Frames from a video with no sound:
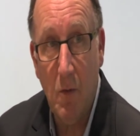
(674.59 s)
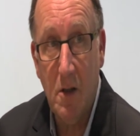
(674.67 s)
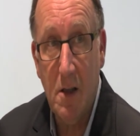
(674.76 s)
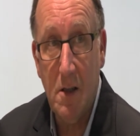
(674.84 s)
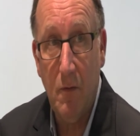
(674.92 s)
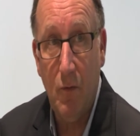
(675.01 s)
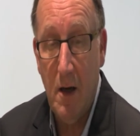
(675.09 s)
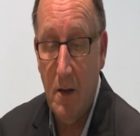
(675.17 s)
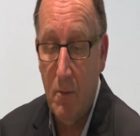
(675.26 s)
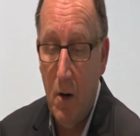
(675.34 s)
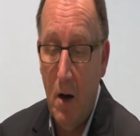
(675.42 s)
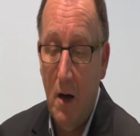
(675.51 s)
which is a friend
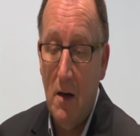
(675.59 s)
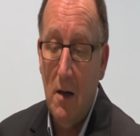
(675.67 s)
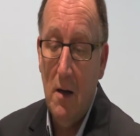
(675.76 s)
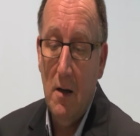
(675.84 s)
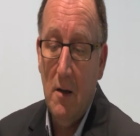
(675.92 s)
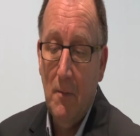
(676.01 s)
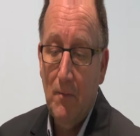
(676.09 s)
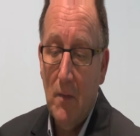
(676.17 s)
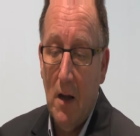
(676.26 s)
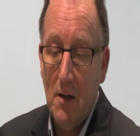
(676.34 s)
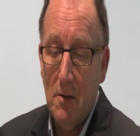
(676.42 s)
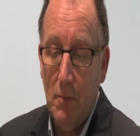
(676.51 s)
of mine
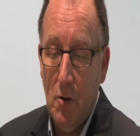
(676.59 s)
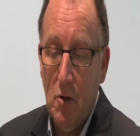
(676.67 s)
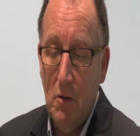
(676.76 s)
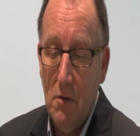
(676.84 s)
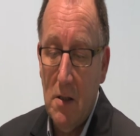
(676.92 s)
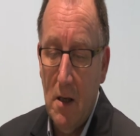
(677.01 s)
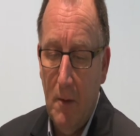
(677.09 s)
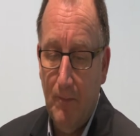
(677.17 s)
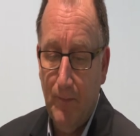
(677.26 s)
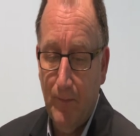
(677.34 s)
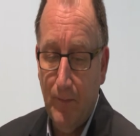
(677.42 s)
as a producer